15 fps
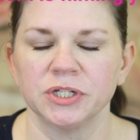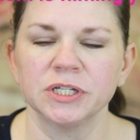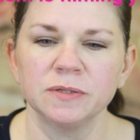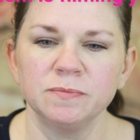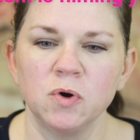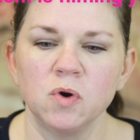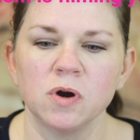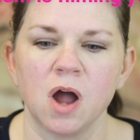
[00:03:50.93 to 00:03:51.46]
This
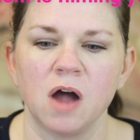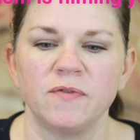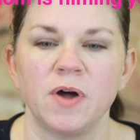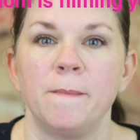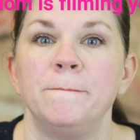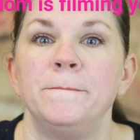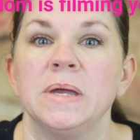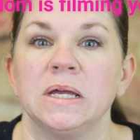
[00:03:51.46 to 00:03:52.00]
is more of
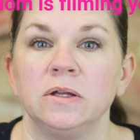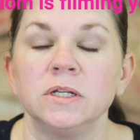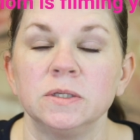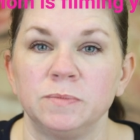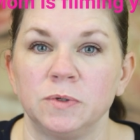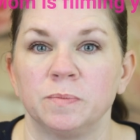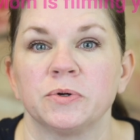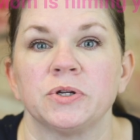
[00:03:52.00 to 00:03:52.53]
a
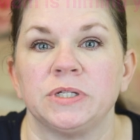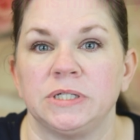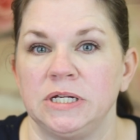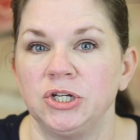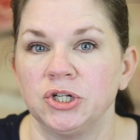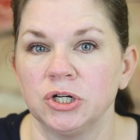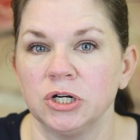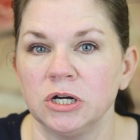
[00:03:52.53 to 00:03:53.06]
buildable
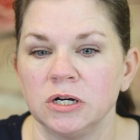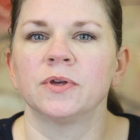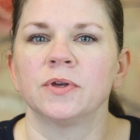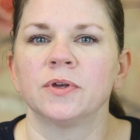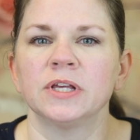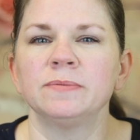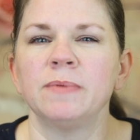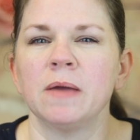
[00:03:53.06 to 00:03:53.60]
procedure.
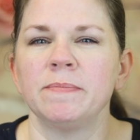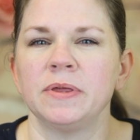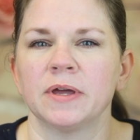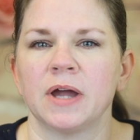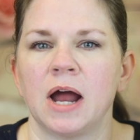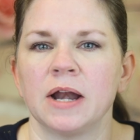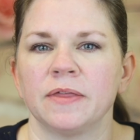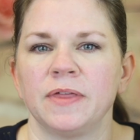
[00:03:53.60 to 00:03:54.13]
So this might be
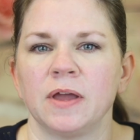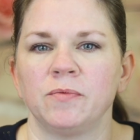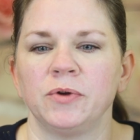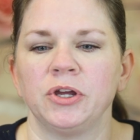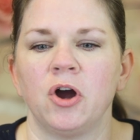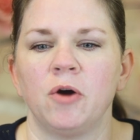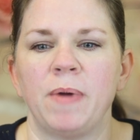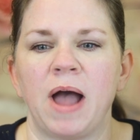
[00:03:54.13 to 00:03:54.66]
the kind of thing
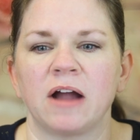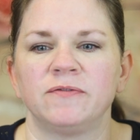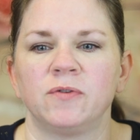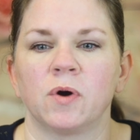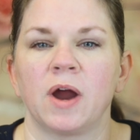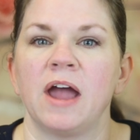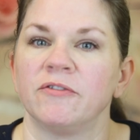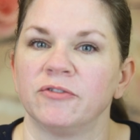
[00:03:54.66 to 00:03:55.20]
where you go back
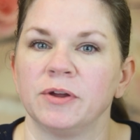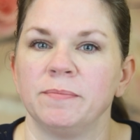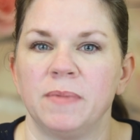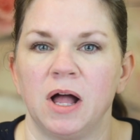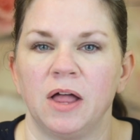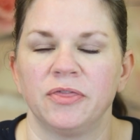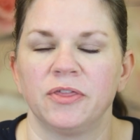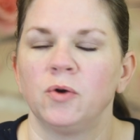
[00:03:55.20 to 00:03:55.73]
for every
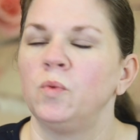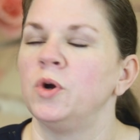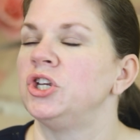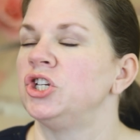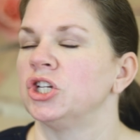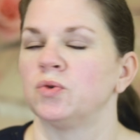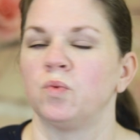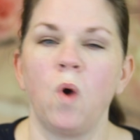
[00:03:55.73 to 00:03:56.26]
month,
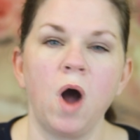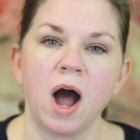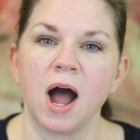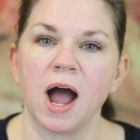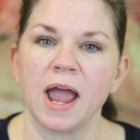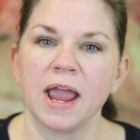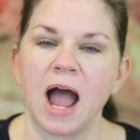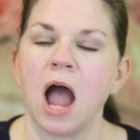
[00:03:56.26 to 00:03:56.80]
which is
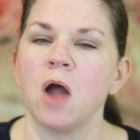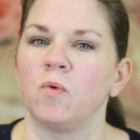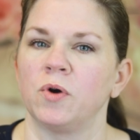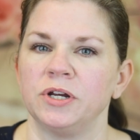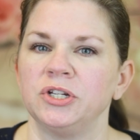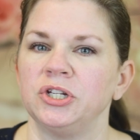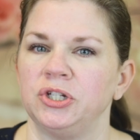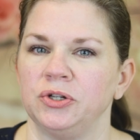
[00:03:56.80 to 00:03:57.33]
why I
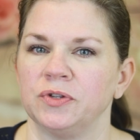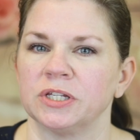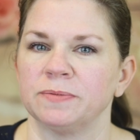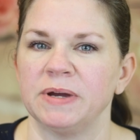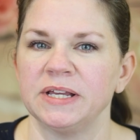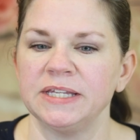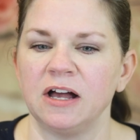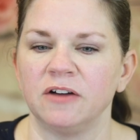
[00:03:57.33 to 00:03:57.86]
wanted to do
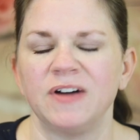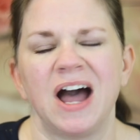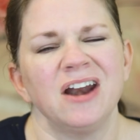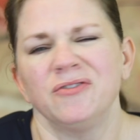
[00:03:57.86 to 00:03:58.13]
this myself.